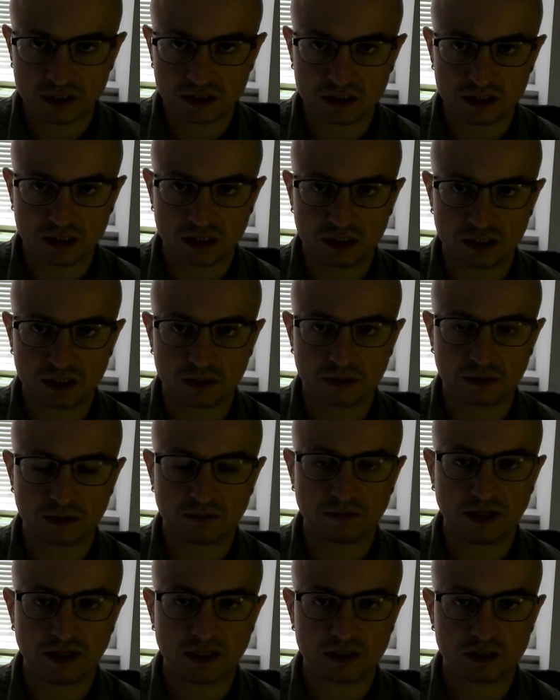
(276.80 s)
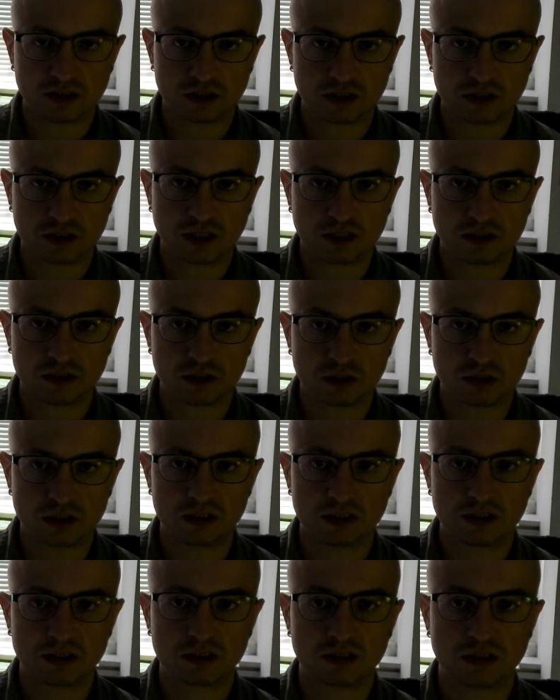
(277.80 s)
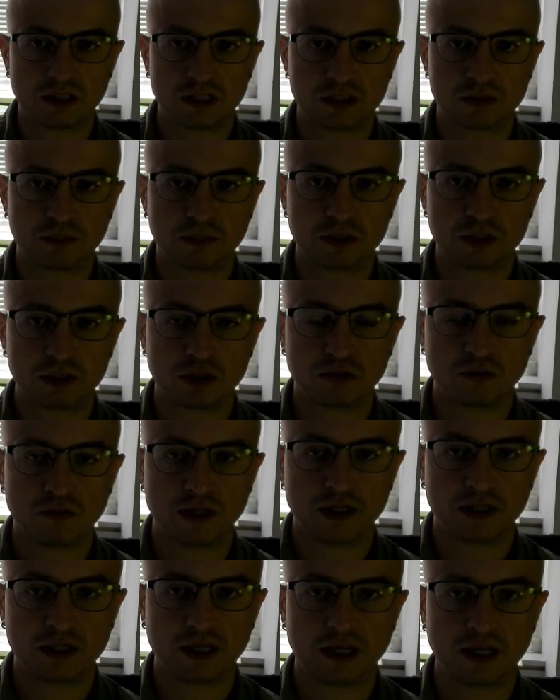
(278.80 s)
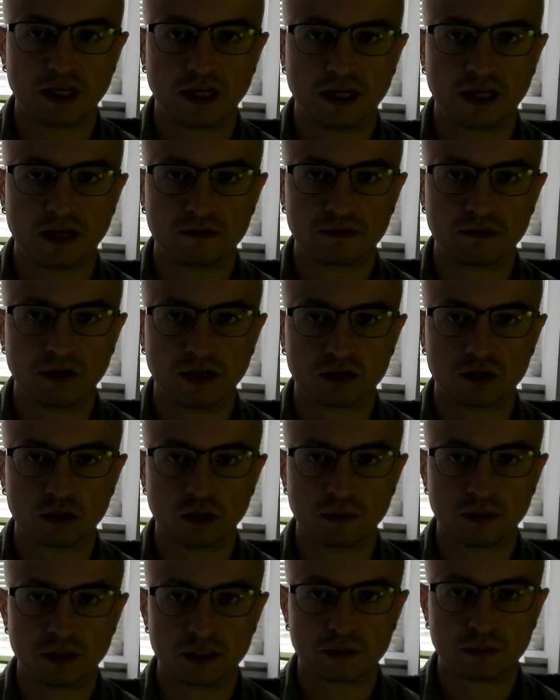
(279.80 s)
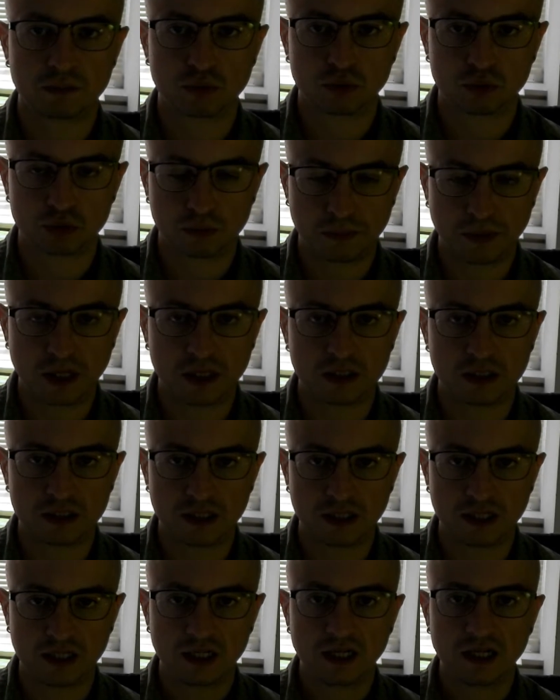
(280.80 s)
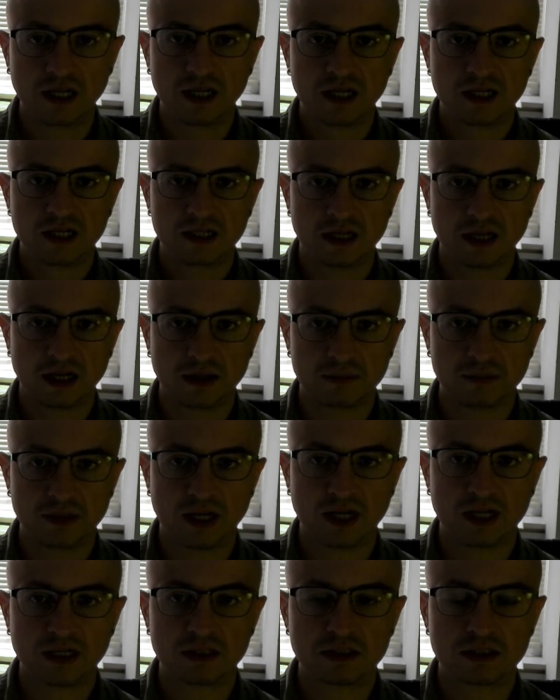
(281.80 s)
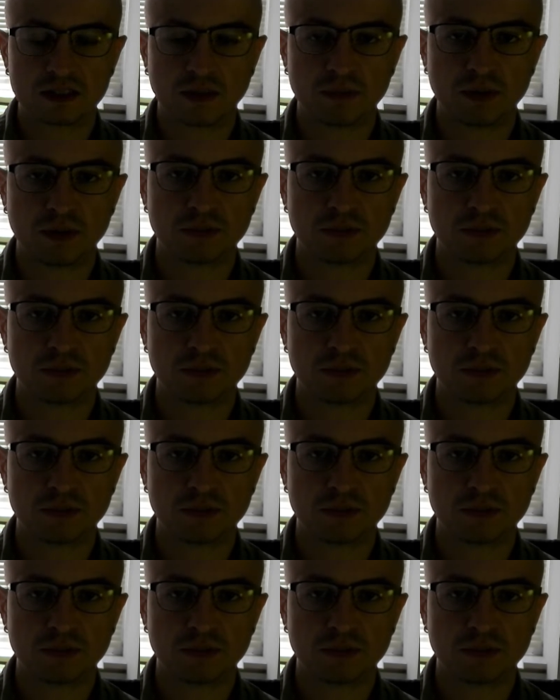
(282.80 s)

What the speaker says: in Western countries, especially when they have economic prosperity, then some people